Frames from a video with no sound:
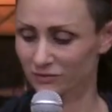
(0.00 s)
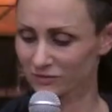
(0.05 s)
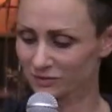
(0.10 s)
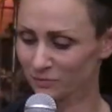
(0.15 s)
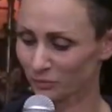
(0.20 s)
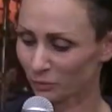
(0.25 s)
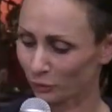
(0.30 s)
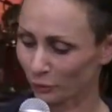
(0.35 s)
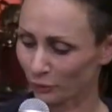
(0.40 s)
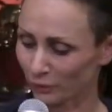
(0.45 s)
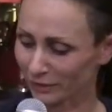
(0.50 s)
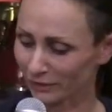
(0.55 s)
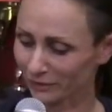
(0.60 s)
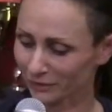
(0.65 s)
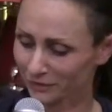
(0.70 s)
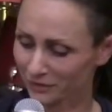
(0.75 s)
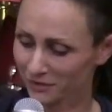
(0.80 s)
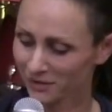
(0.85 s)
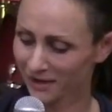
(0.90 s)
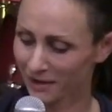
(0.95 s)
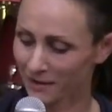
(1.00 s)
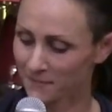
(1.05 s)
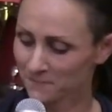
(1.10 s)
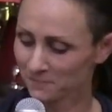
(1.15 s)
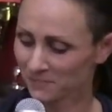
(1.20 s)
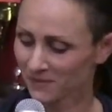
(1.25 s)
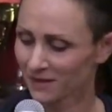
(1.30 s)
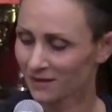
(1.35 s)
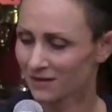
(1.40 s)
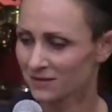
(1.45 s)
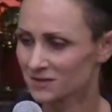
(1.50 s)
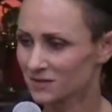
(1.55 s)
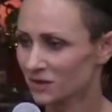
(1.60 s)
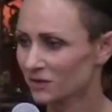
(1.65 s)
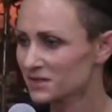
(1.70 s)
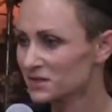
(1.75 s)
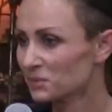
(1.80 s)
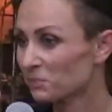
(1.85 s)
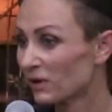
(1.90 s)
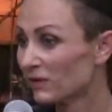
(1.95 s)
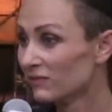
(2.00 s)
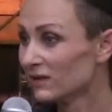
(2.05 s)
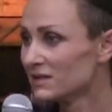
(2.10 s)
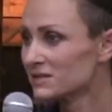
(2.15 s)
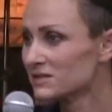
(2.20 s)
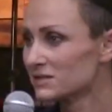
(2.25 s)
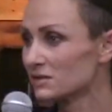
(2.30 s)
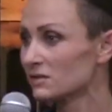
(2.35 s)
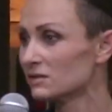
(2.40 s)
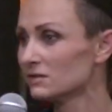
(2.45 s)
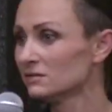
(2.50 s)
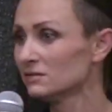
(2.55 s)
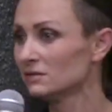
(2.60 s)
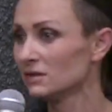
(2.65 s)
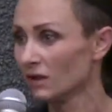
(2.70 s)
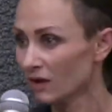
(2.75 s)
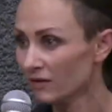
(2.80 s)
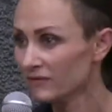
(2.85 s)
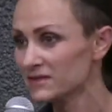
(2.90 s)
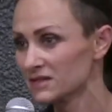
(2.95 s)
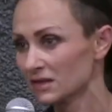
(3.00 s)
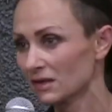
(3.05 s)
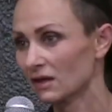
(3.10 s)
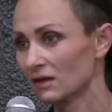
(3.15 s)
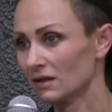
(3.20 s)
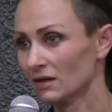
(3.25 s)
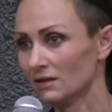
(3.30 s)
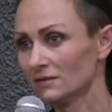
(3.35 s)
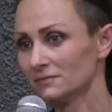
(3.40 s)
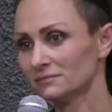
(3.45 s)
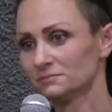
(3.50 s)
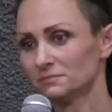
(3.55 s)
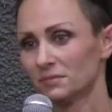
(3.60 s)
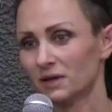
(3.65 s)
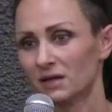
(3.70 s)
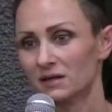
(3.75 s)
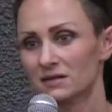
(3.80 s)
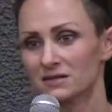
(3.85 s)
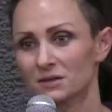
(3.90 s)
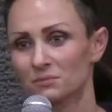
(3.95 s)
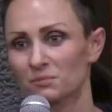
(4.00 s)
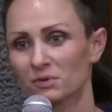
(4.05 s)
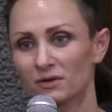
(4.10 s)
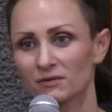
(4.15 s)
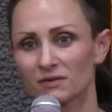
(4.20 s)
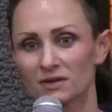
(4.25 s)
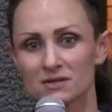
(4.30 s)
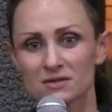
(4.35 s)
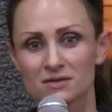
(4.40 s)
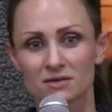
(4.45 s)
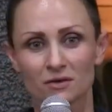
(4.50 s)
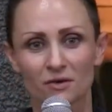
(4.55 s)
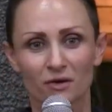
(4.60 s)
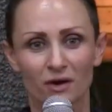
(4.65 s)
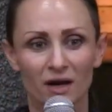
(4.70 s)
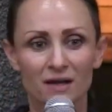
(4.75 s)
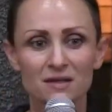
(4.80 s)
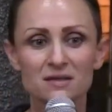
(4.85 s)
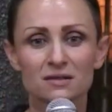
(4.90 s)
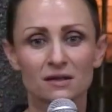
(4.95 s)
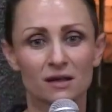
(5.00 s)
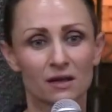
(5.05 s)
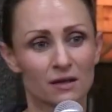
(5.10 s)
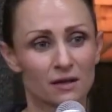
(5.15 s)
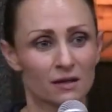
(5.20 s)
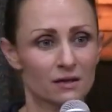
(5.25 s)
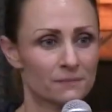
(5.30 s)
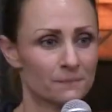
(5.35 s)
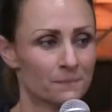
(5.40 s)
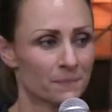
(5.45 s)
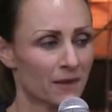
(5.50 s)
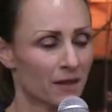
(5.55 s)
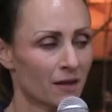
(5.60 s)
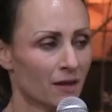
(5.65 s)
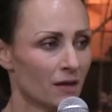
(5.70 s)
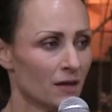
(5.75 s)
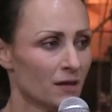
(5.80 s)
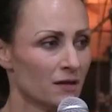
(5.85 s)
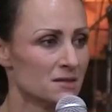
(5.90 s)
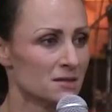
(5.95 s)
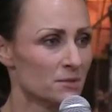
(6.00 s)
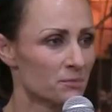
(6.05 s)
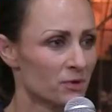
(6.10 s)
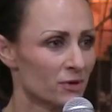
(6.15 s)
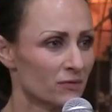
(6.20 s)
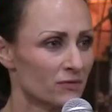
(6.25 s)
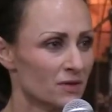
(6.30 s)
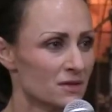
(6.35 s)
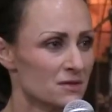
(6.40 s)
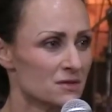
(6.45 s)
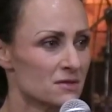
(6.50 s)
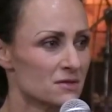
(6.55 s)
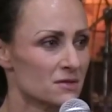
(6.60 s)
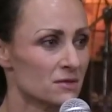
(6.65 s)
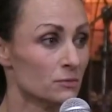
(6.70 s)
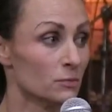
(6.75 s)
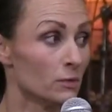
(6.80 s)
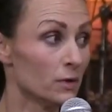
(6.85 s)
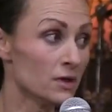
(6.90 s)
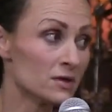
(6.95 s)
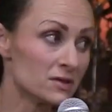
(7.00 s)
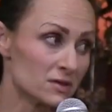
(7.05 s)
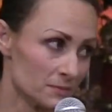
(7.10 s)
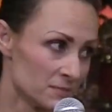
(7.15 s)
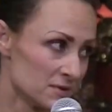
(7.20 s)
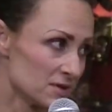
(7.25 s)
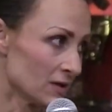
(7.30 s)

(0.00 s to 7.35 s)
this morning. Okay, so it's a privilege to laugh together, but it's a privilege to cry together. It's a privilege to worship